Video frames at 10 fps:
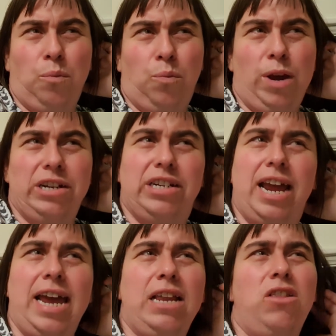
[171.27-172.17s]
which
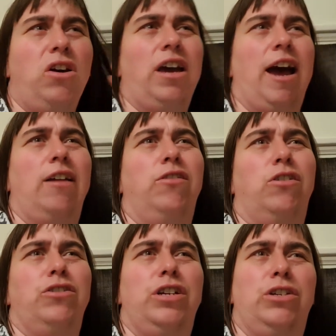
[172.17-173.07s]
they look at
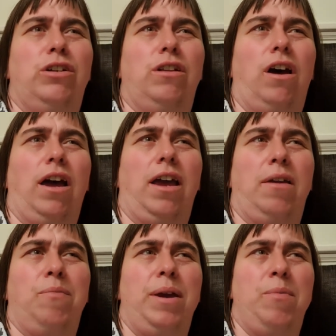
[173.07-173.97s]
not just
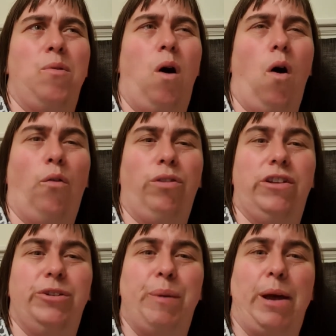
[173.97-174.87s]
like people on the
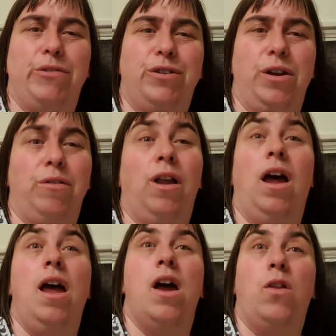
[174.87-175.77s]
spectrum
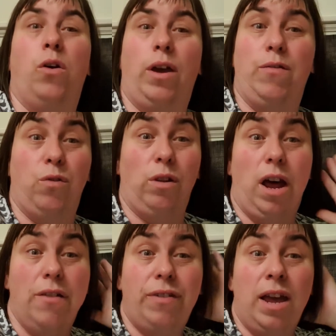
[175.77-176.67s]
looking for
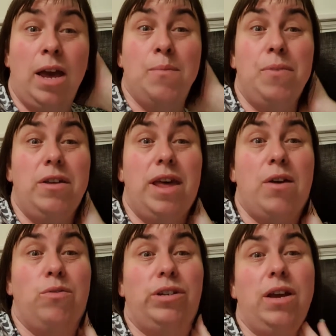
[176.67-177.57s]
love, but they
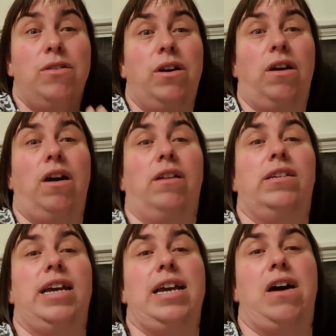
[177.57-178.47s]
also look at,
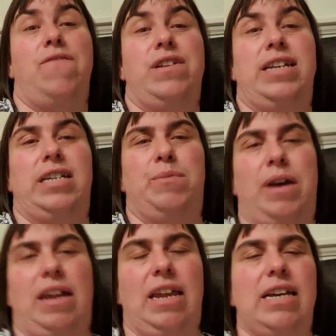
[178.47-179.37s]
say, other
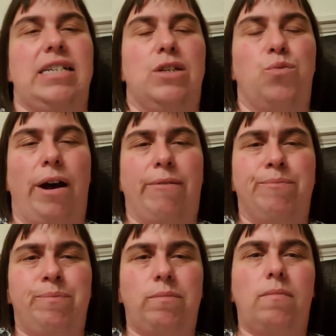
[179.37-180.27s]
disabilities as well.
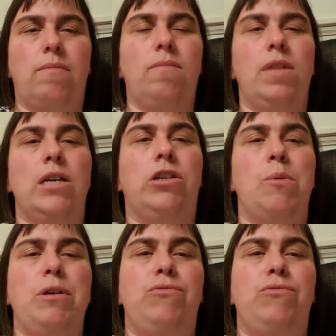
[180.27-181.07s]
So it's